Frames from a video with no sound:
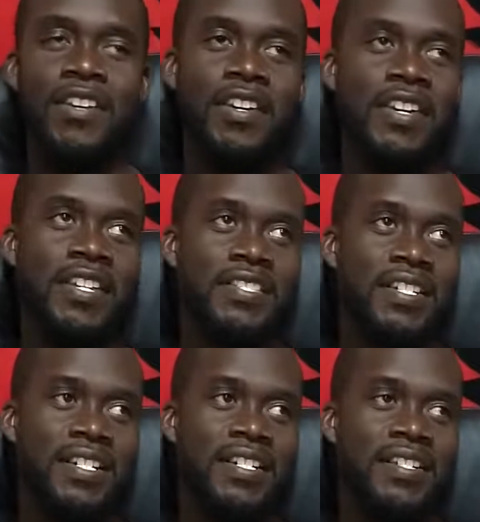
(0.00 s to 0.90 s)

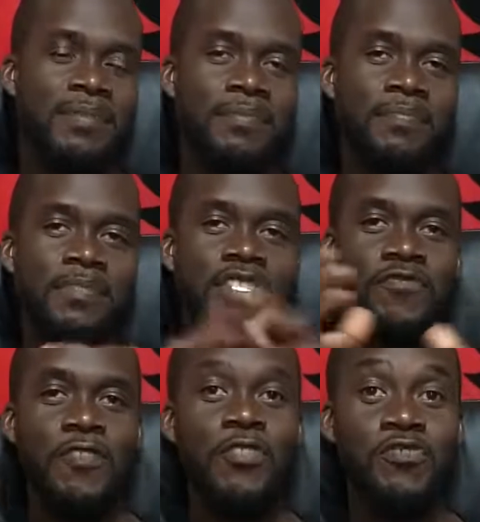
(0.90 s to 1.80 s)
And
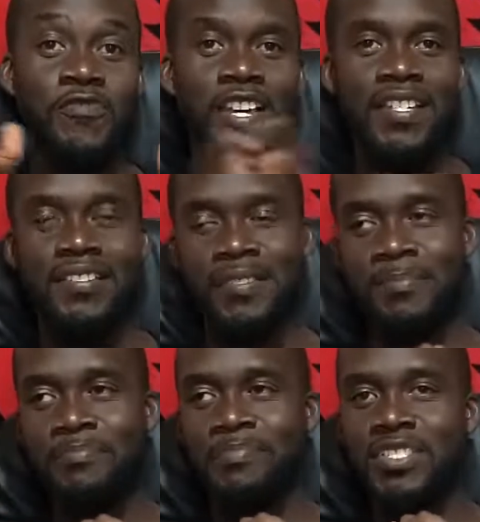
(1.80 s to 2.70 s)
his first fight,
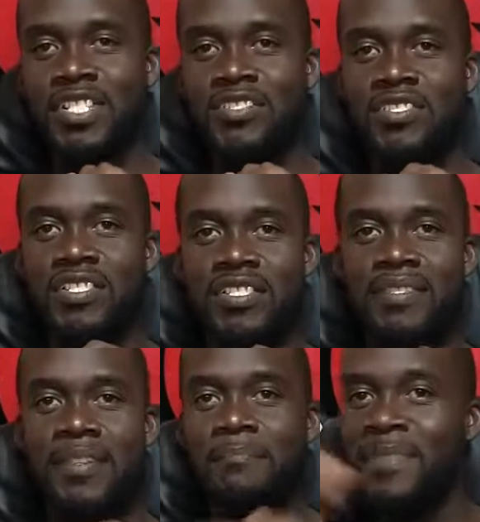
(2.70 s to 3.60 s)

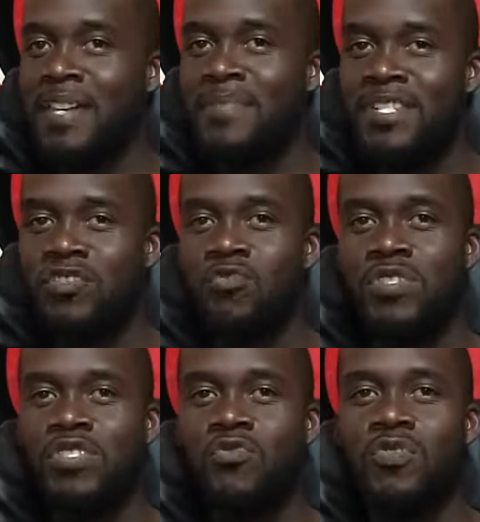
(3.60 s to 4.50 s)
potentially, maybe in
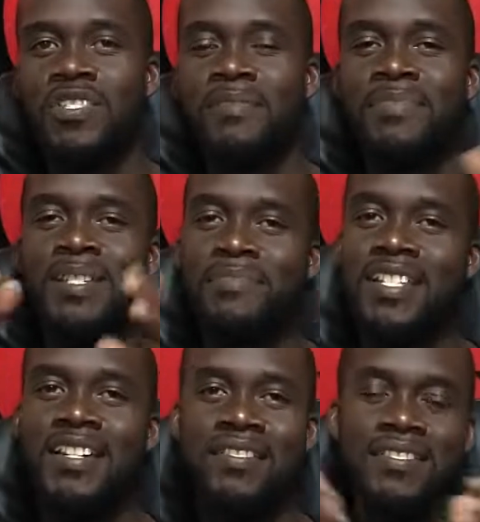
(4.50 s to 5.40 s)
2020, but I'm
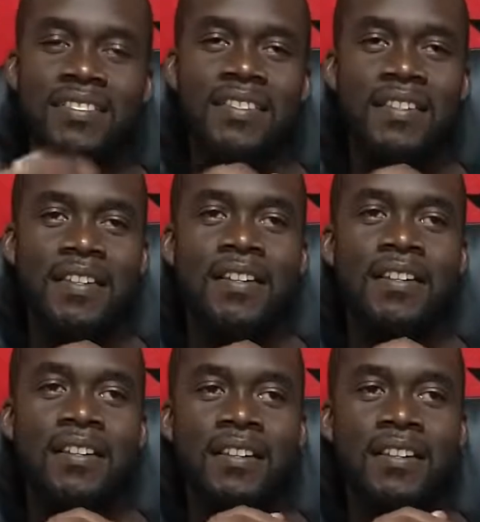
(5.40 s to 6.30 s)
doubting it,
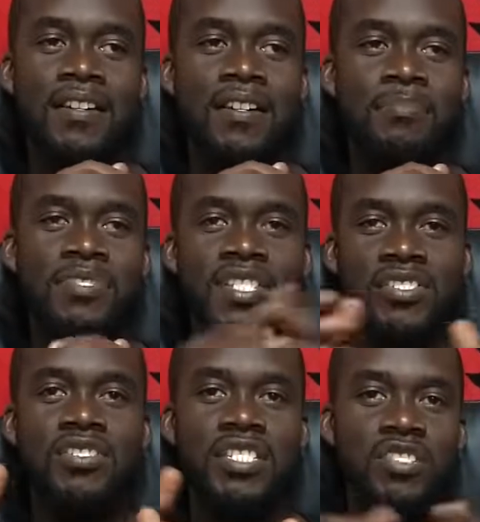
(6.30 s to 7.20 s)

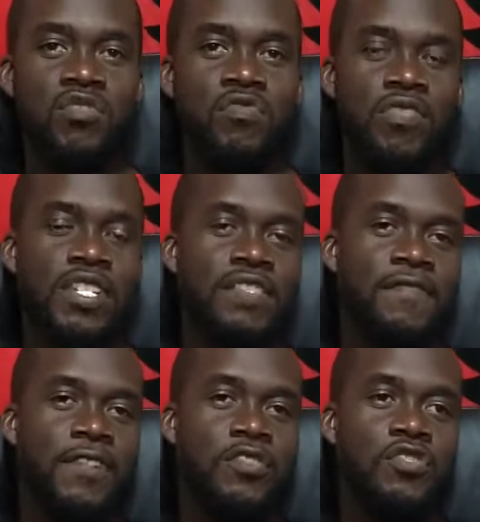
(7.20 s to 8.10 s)
potentially in
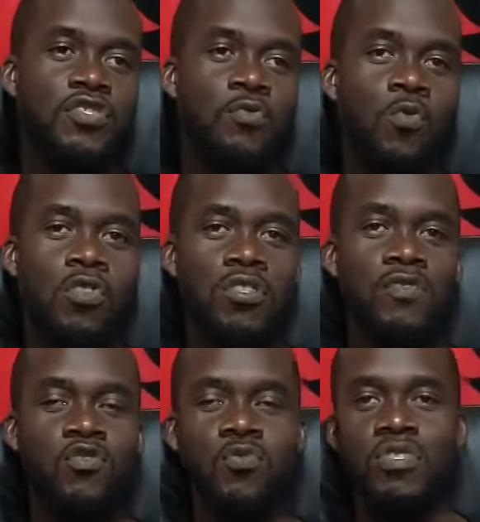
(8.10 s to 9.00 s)
the first quarter
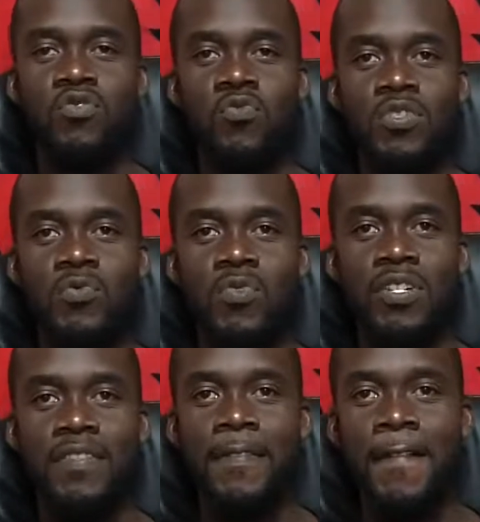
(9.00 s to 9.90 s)
of
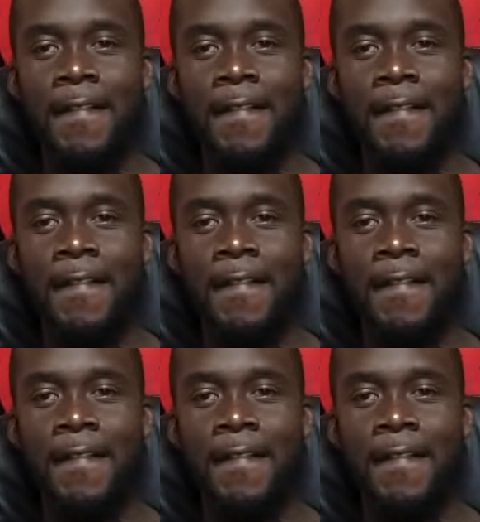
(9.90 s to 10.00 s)
2021.